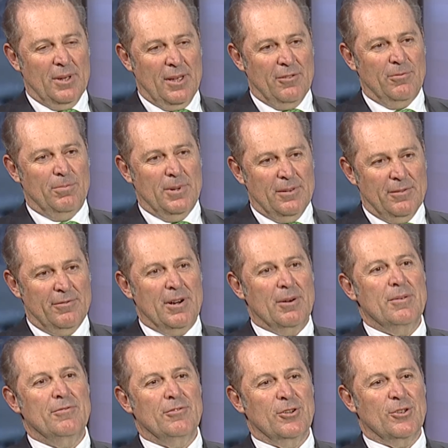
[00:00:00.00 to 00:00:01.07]
we have been
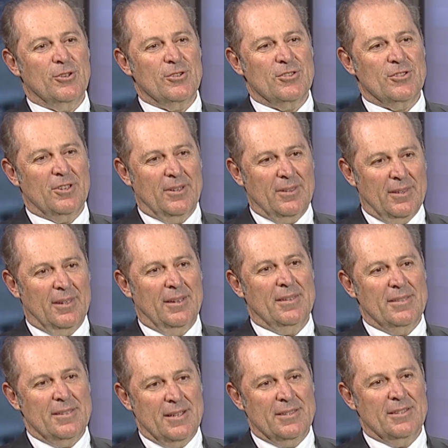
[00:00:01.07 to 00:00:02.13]
very focused on
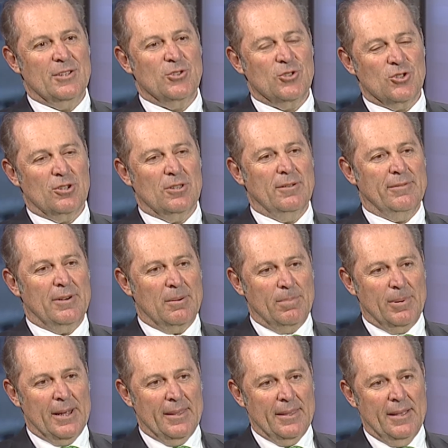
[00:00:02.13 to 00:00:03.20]
the execution of our
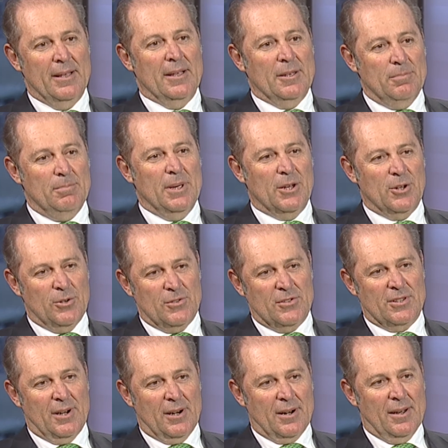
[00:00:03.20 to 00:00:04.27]
plan,
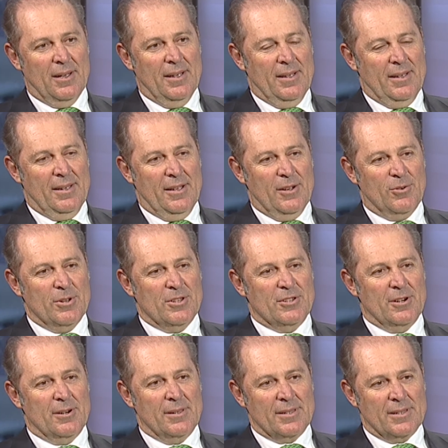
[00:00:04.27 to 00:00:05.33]
because our
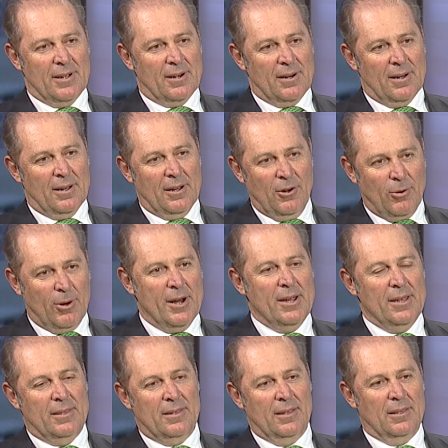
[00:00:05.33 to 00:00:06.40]
results are
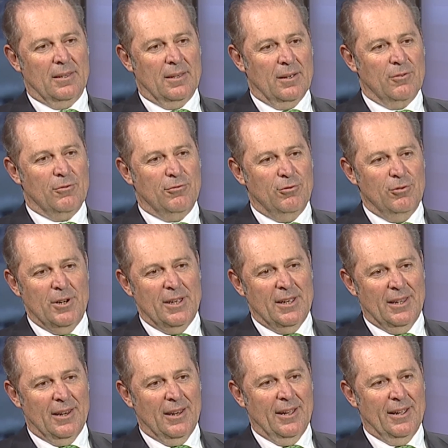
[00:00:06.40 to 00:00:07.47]
great and fully in